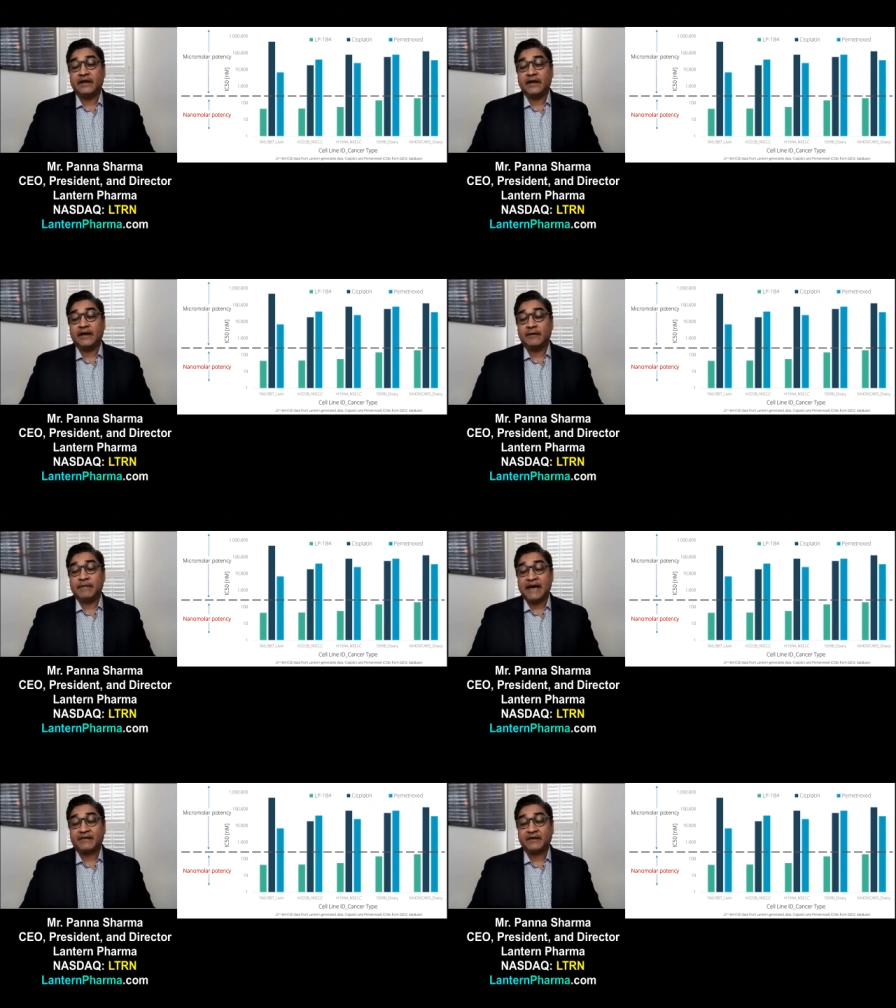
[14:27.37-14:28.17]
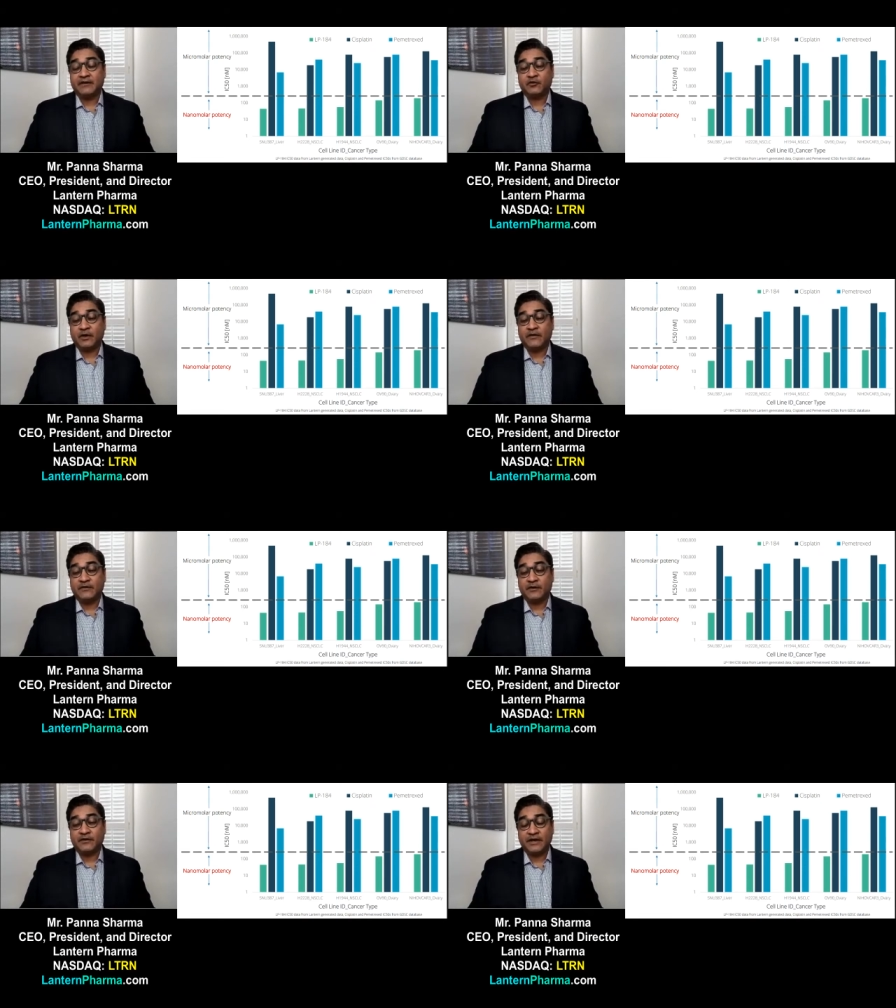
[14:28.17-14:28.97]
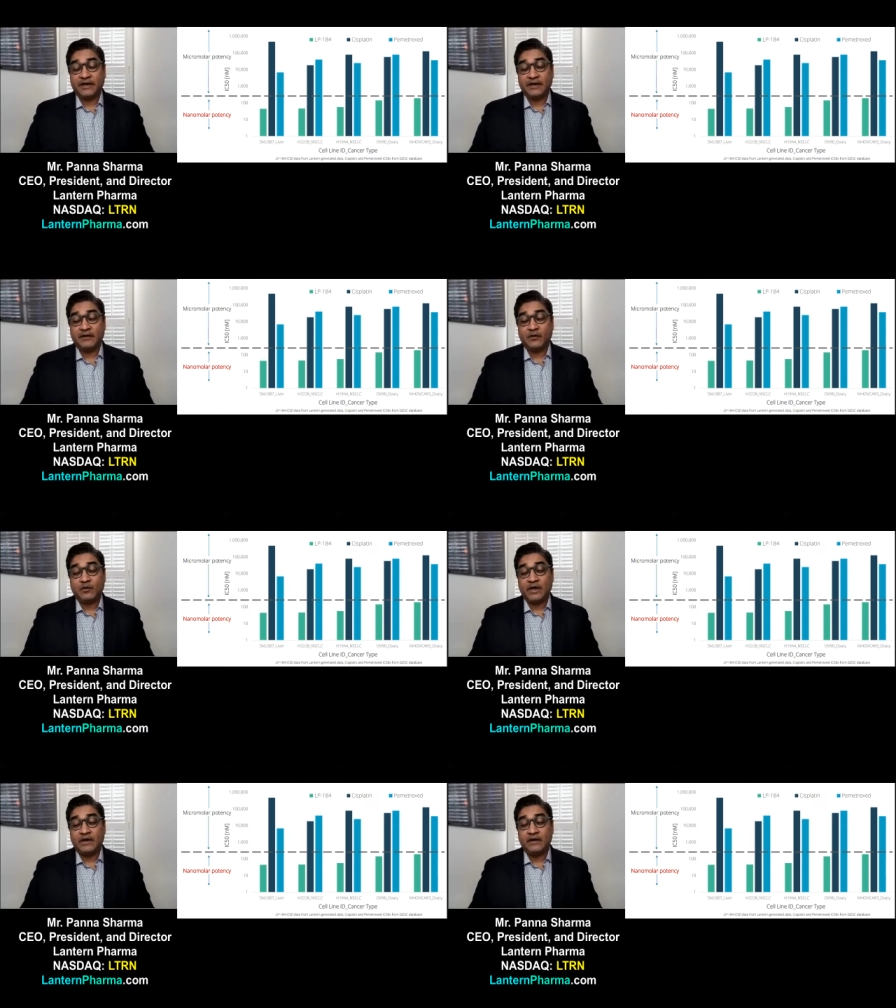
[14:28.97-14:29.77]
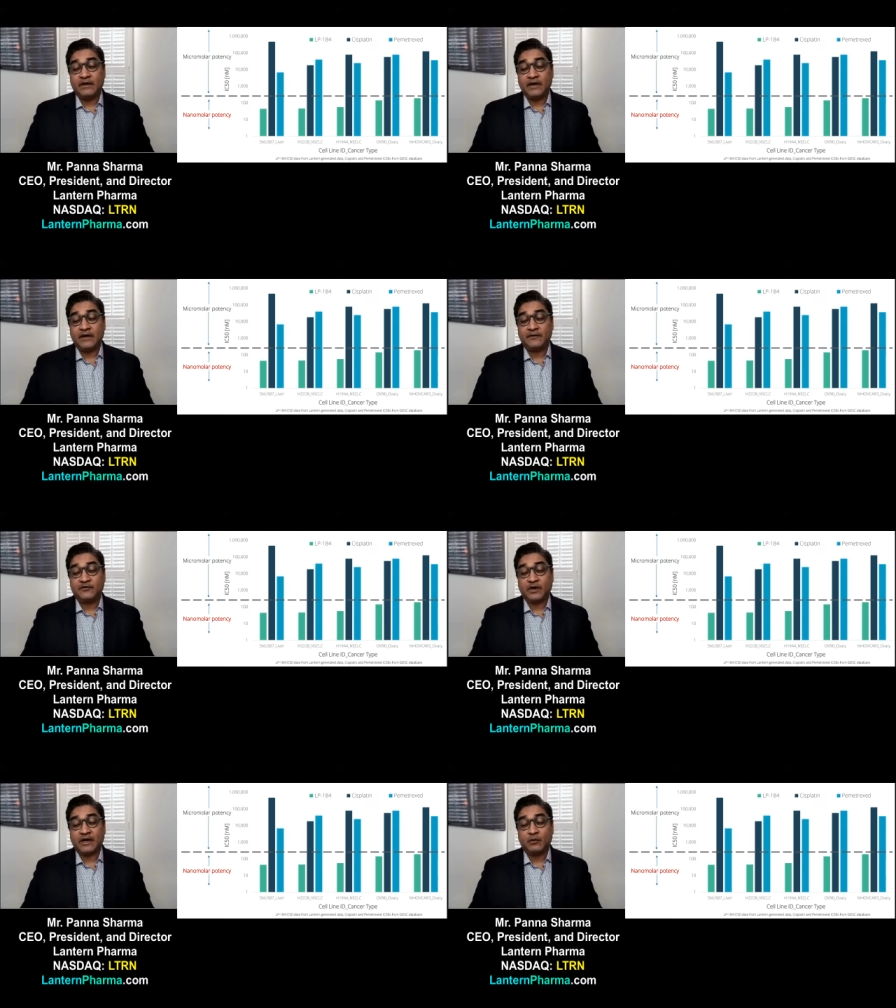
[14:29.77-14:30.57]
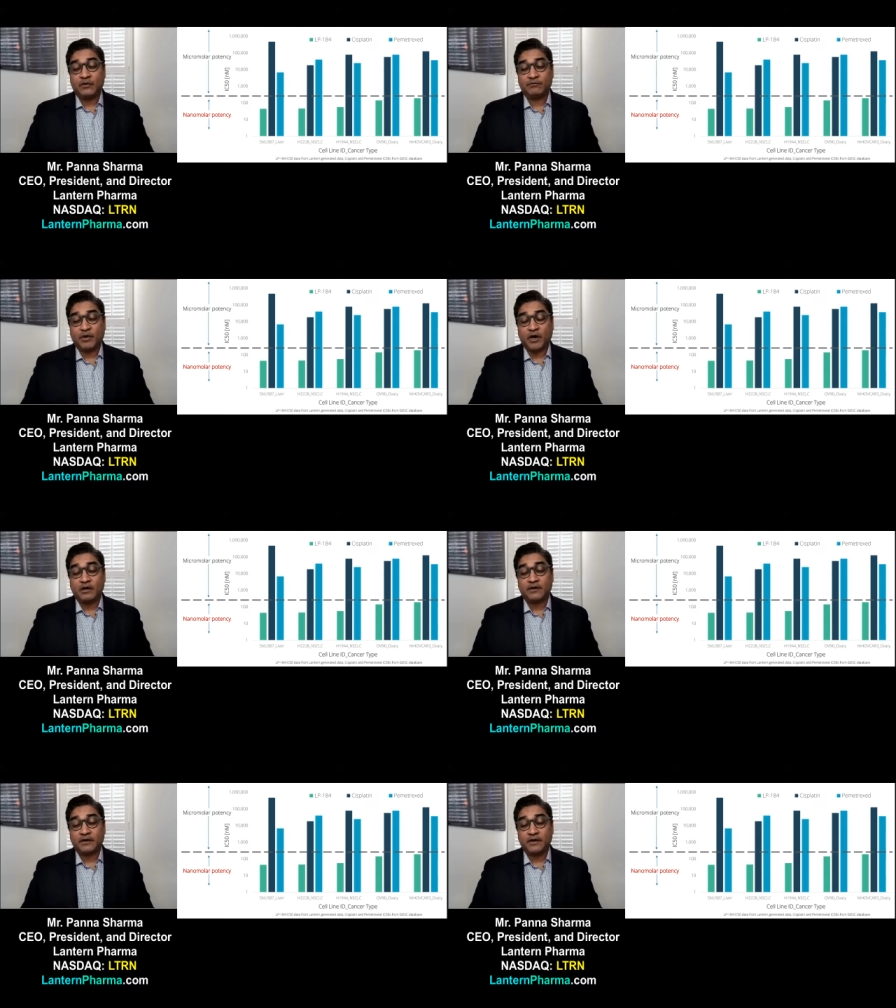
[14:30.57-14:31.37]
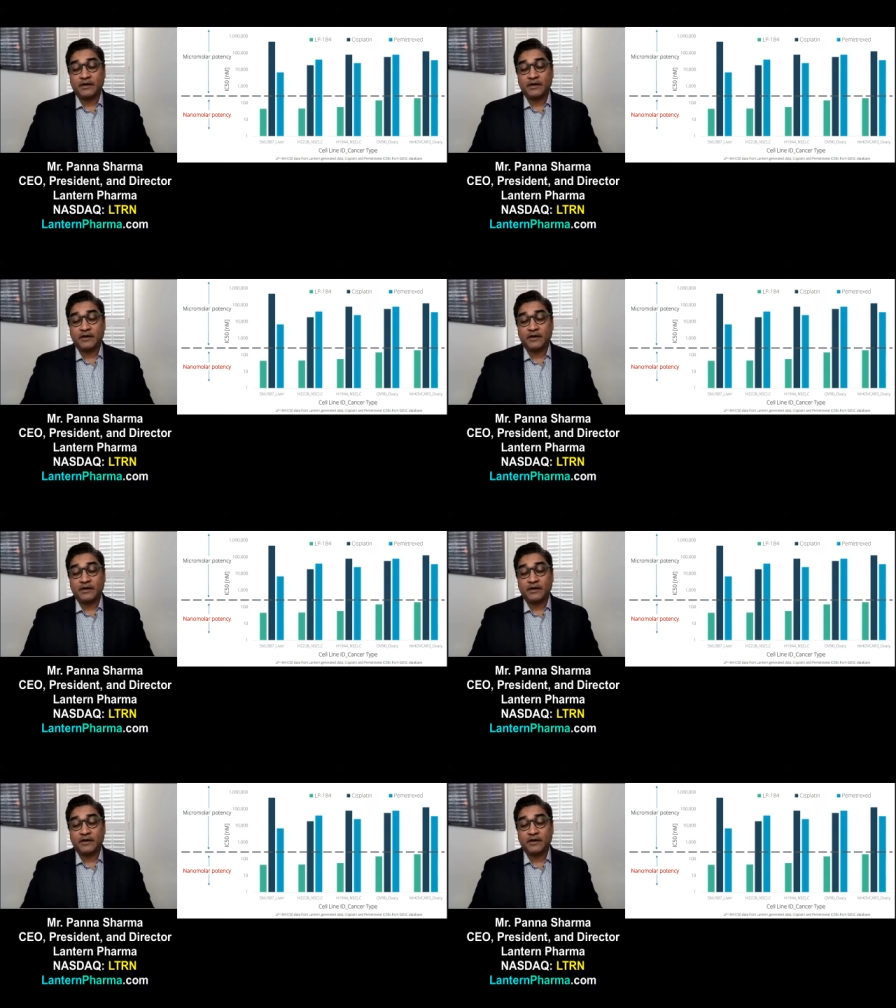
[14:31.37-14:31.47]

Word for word: um, back in 2013 when uh, this trial was parked.